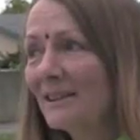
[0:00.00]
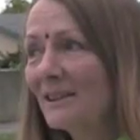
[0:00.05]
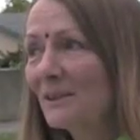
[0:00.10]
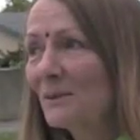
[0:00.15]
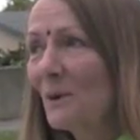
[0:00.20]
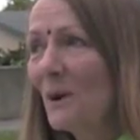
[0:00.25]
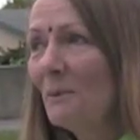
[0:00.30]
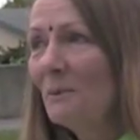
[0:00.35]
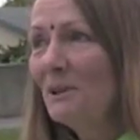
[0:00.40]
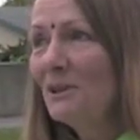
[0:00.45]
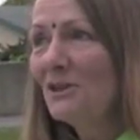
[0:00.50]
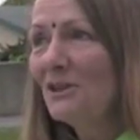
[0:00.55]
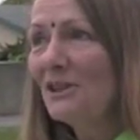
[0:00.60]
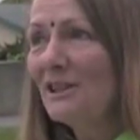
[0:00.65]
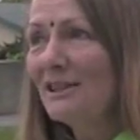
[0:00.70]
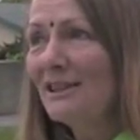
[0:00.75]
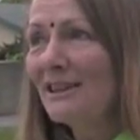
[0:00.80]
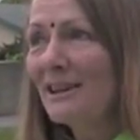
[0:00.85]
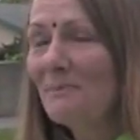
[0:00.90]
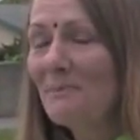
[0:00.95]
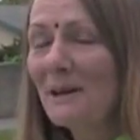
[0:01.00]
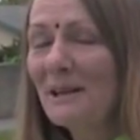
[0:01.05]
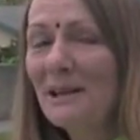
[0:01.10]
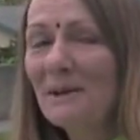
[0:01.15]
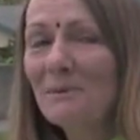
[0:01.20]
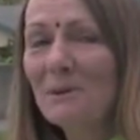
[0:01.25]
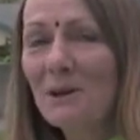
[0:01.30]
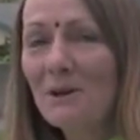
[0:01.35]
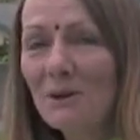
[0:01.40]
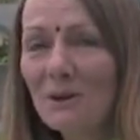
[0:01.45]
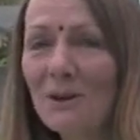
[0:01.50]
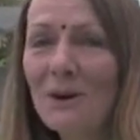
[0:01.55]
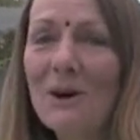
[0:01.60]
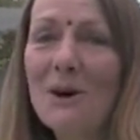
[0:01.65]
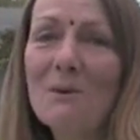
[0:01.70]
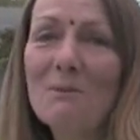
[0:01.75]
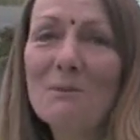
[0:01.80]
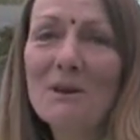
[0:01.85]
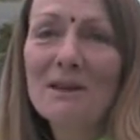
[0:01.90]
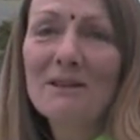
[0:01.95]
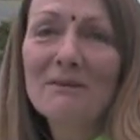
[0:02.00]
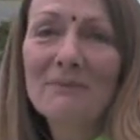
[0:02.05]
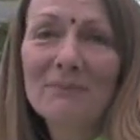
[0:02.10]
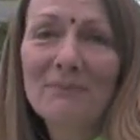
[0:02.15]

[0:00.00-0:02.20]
Swamiji, I met him in Oklahoma,